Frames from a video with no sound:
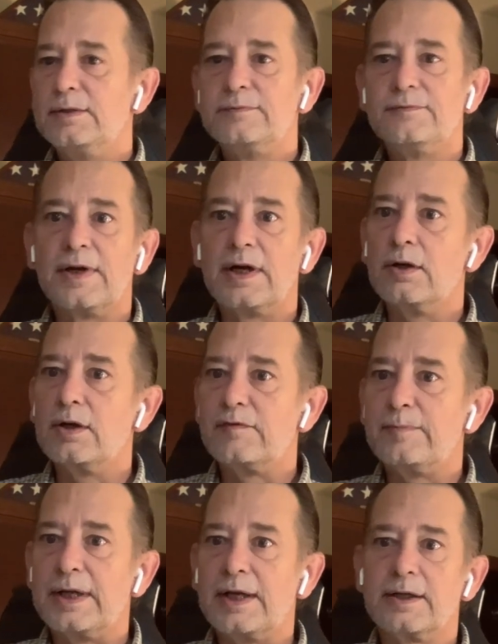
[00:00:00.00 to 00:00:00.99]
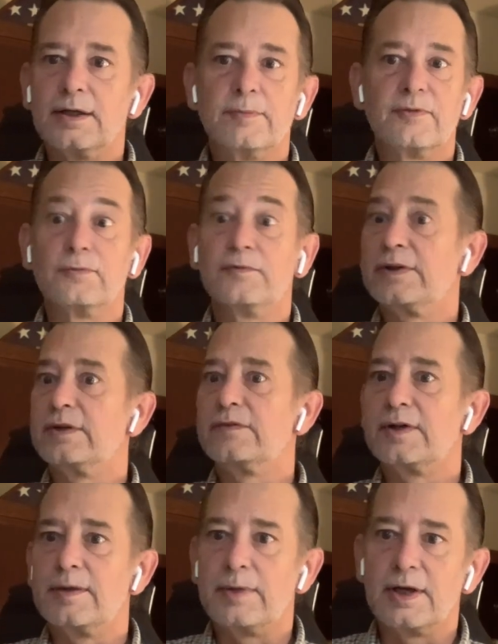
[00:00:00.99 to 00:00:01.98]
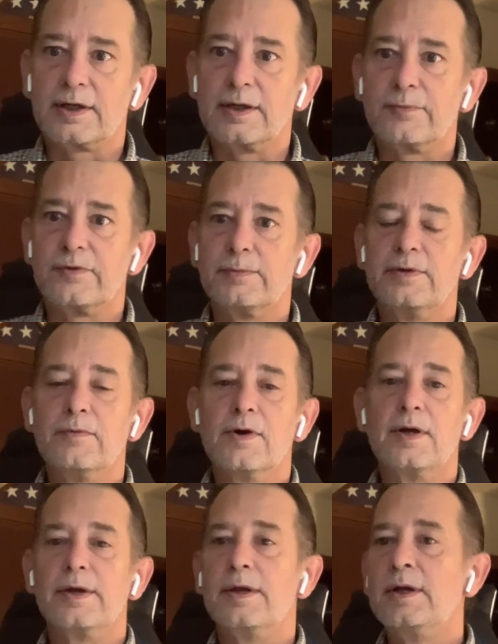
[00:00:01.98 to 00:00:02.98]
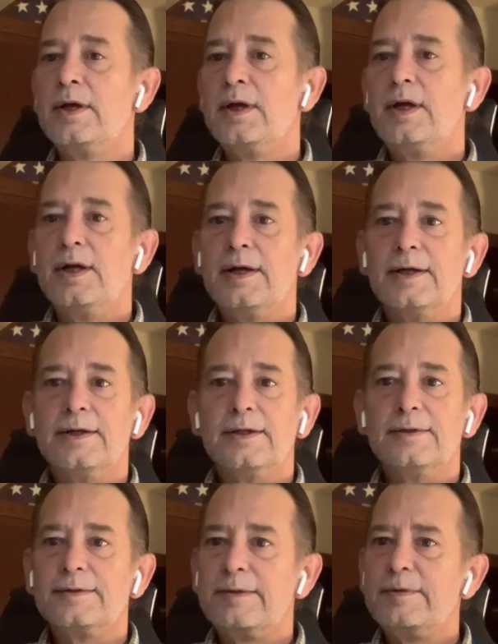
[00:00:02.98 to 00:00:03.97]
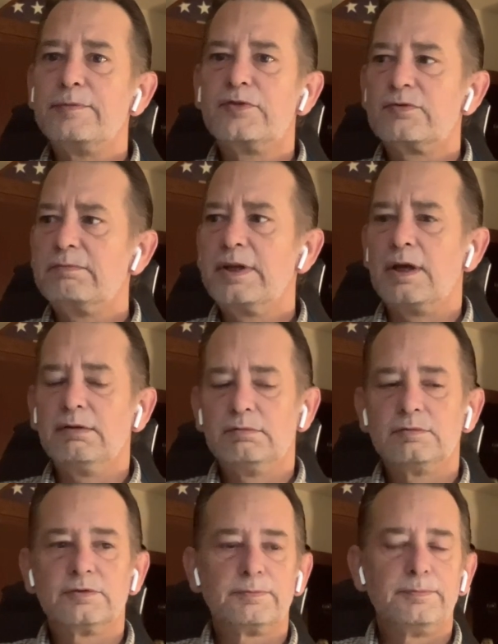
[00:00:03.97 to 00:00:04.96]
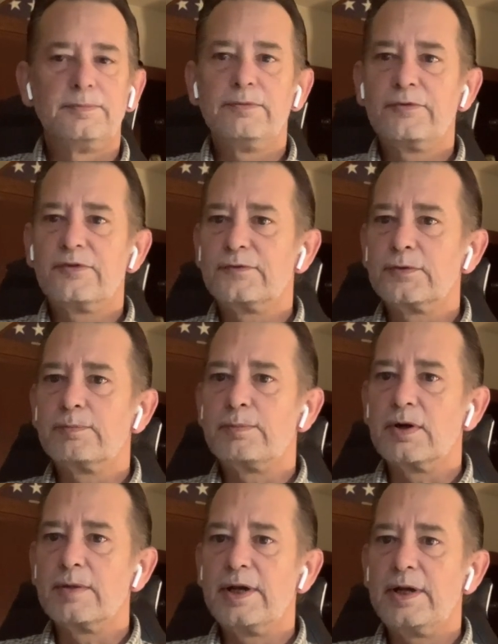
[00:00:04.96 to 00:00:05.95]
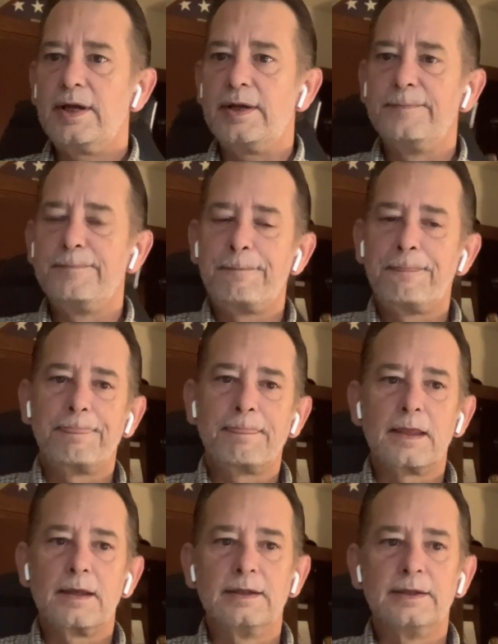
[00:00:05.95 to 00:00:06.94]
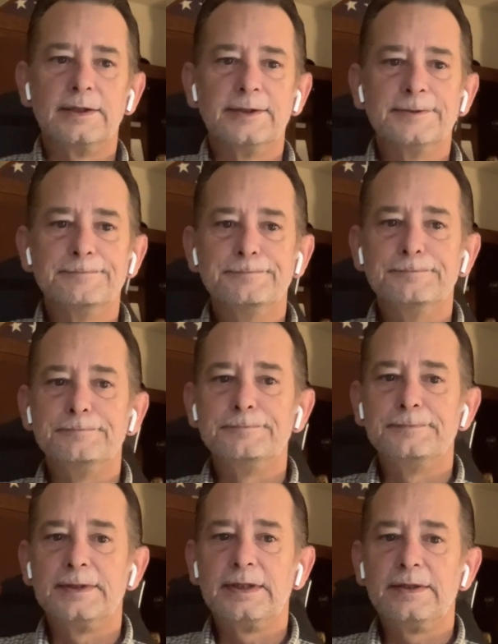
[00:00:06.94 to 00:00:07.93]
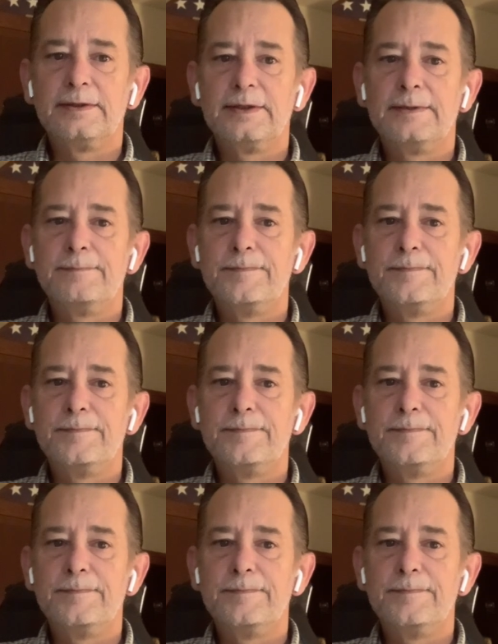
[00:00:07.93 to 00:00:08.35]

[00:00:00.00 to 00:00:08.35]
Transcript: fire off backups, and verify backups had been run. It was the first part of my day. And